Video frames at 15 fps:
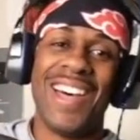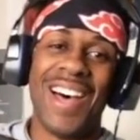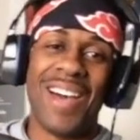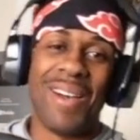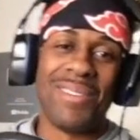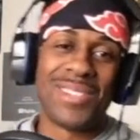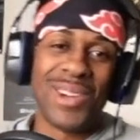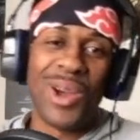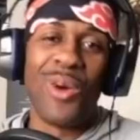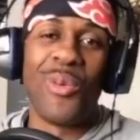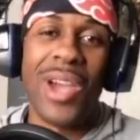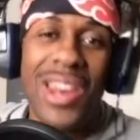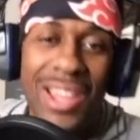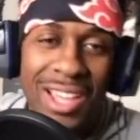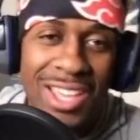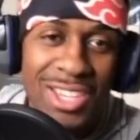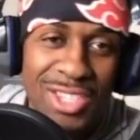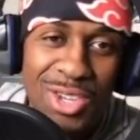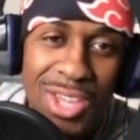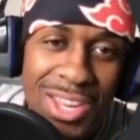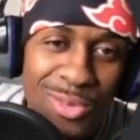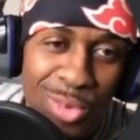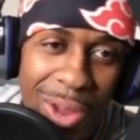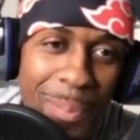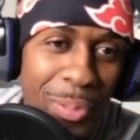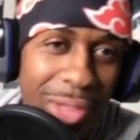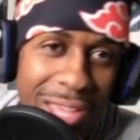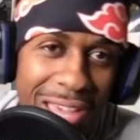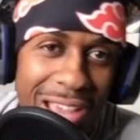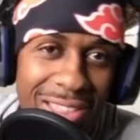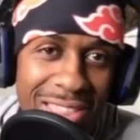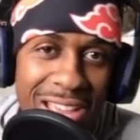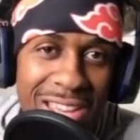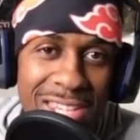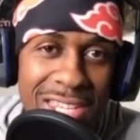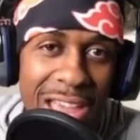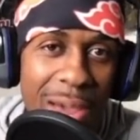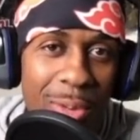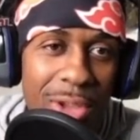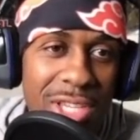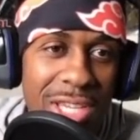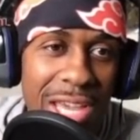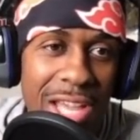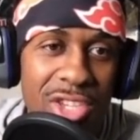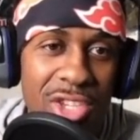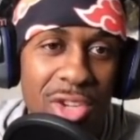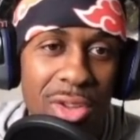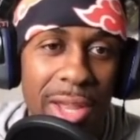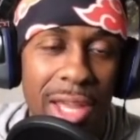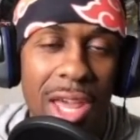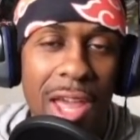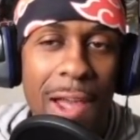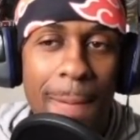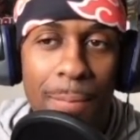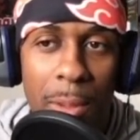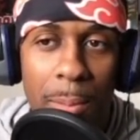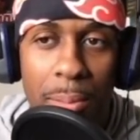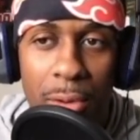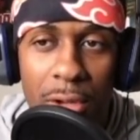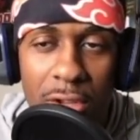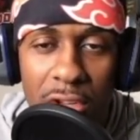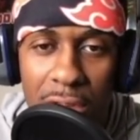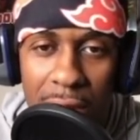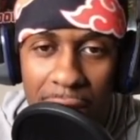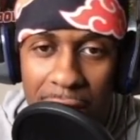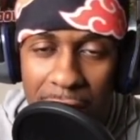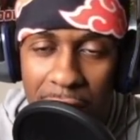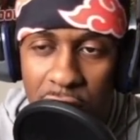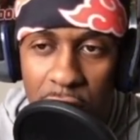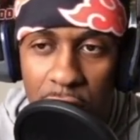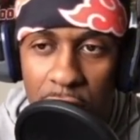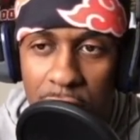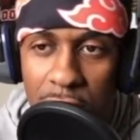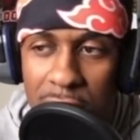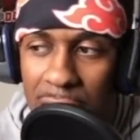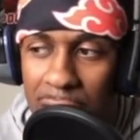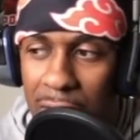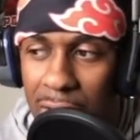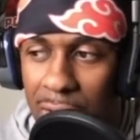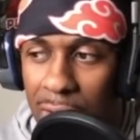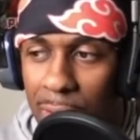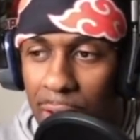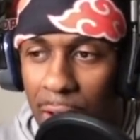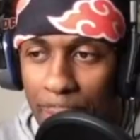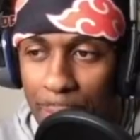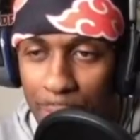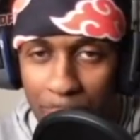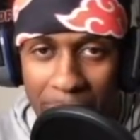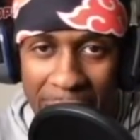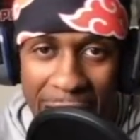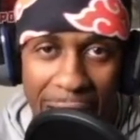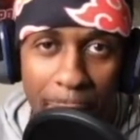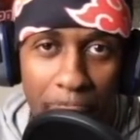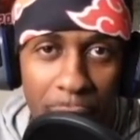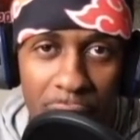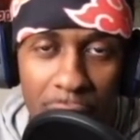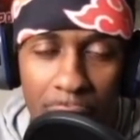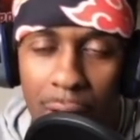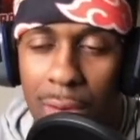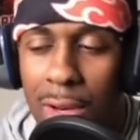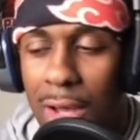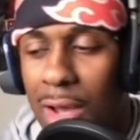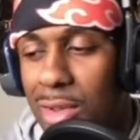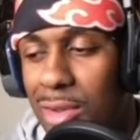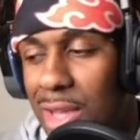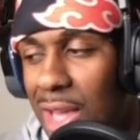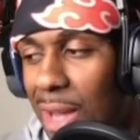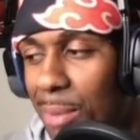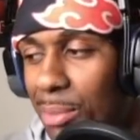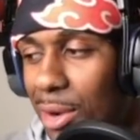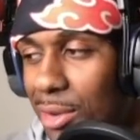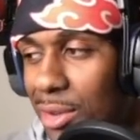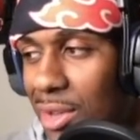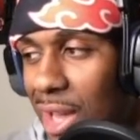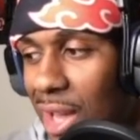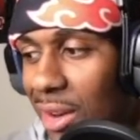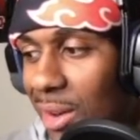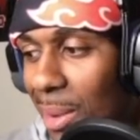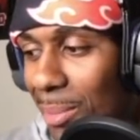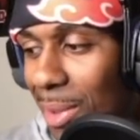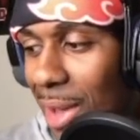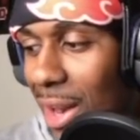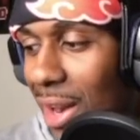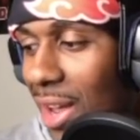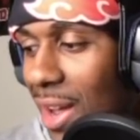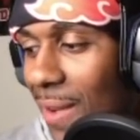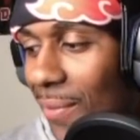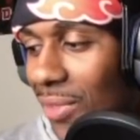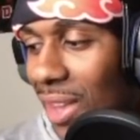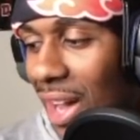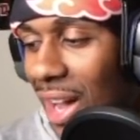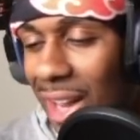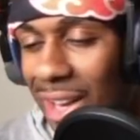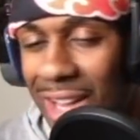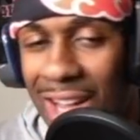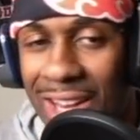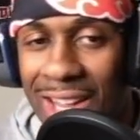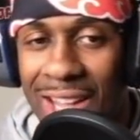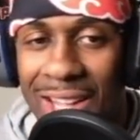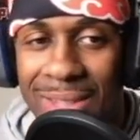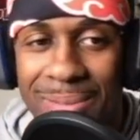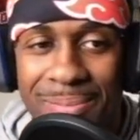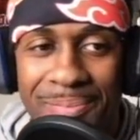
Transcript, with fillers: uh, is there a way to? Because you can replicate that sandwich, can't you? Like the and like can't you use like a hamburger? Oh no, you can't, bro. You can't. i no, because no, no, like I said,